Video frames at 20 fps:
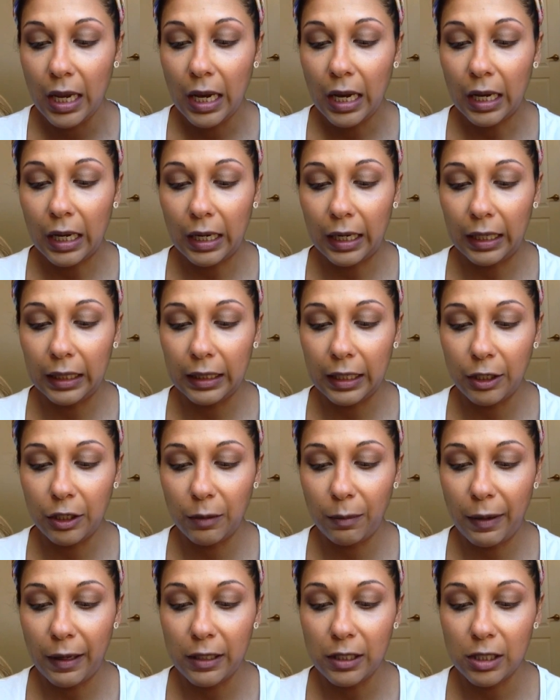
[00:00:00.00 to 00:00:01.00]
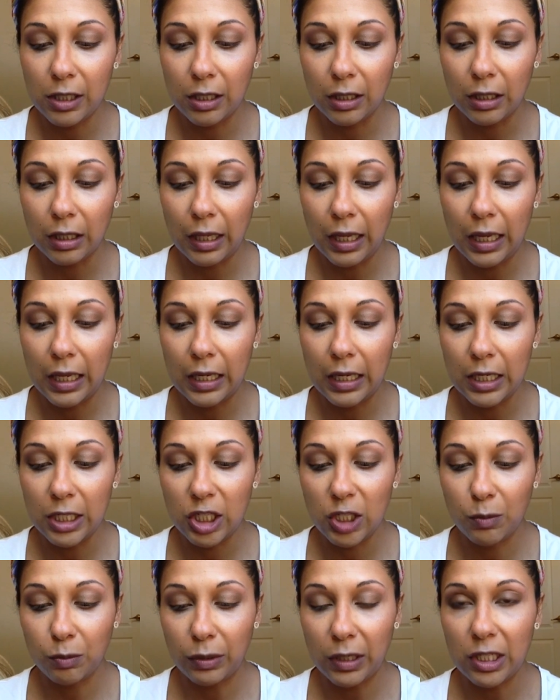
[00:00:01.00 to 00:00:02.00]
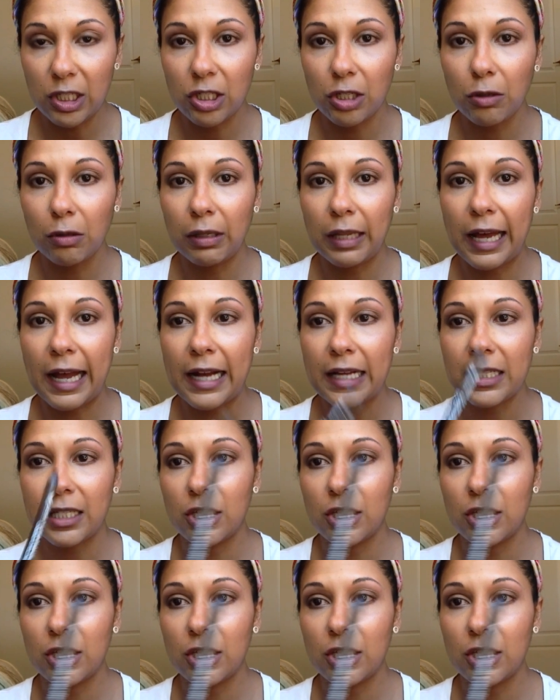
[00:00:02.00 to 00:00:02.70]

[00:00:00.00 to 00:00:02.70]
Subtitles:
eyeliner pencil in Espresso Last.